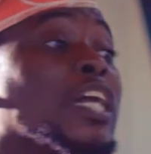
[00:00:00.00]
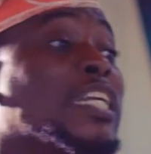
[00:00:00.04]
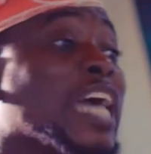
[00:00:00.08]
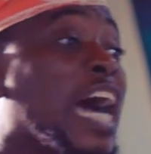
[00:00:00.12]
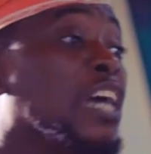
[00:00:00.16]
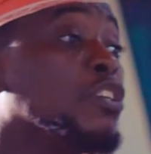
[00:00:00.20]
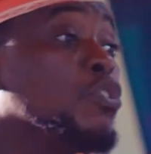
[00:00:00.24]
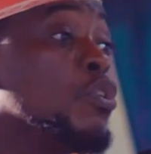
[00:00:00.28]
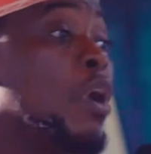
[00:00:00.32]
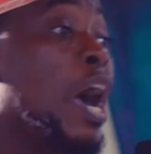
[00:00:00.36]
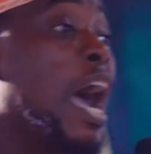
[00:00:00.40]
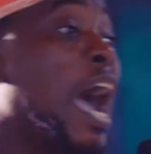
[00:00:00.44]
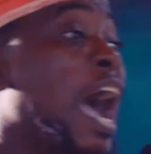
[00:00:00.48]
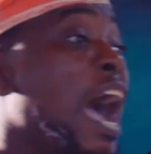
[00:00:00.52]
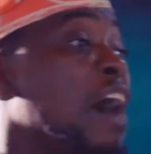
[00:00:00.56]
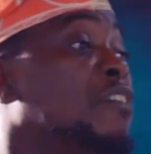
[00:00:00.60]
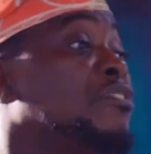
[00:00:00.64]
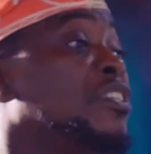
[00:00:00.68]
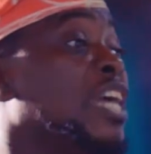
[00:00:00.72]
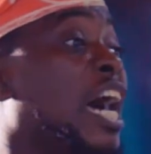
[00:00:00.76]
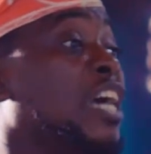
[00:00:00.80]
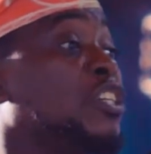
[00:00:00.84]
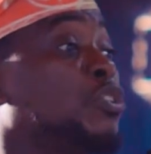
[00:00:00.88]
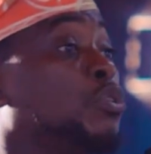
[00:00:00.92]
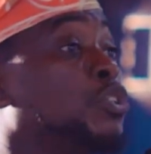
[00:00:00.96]
that you
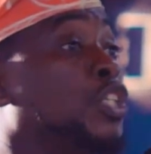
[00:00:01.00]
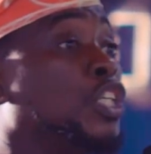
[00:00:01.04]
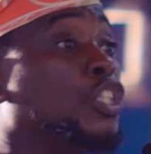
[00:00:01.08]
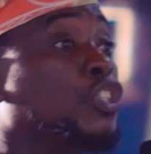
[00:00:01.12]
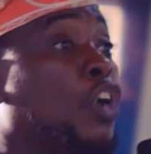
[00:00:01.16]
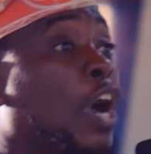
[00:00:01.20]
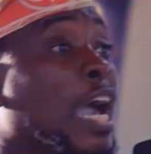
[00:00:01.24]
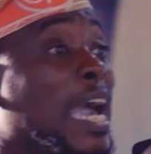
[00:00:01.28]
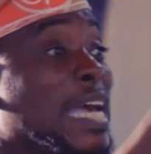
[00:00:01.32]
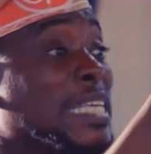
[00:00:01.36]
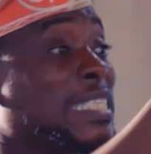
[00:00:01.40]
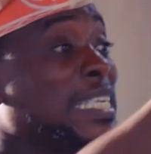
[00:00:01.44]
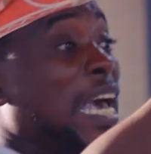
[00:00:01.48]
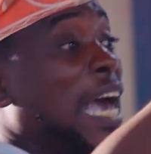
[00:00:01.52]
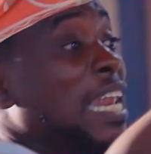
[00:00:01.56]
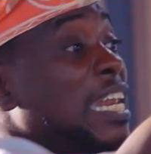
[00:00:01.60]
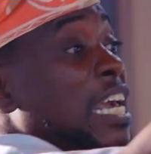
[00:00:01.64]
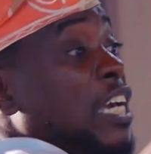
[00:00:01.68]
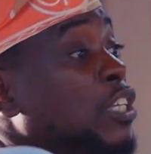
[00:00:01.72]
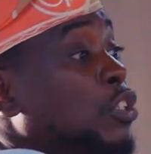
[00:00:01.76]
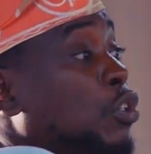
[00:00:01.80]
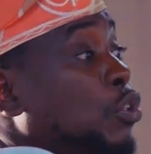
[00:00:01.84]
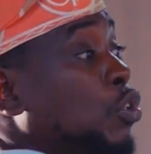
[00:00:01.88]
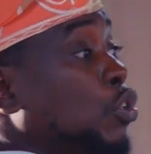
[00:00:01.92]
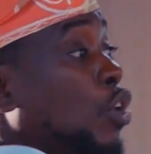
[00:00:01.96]
have that you did not
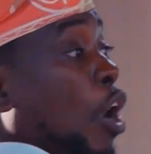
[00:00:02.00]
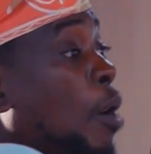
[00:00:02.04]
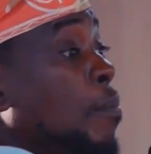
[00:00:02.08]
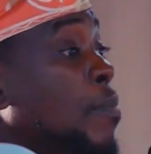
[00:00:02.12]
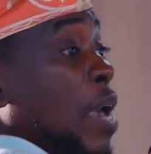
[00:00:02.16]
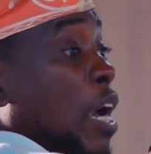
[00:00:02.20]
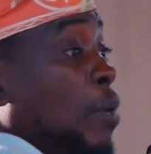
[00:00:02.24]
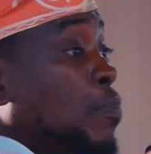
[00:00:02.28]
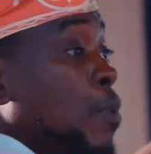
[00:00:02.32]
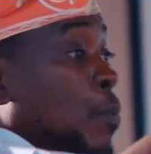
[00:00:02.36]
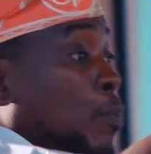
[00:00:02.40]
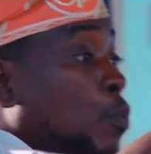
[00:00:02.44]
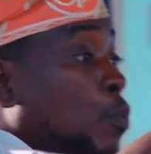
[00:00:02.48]
escalate, you did not make